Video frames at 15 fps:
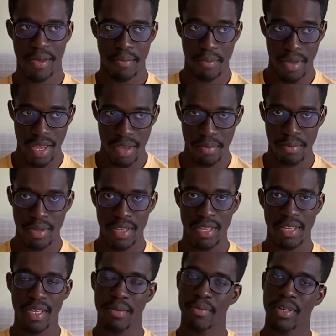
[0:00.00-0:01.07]
Maybe,
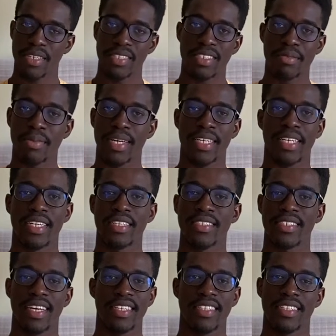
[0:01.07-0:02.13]
but in my case,
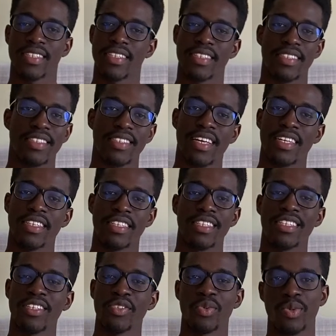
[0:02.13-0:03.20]
I didn't
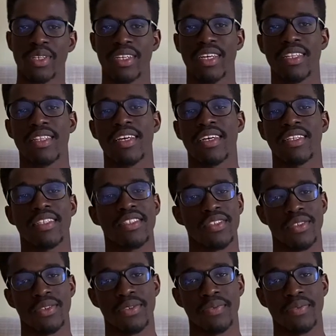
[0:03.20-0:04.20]
need to get that. So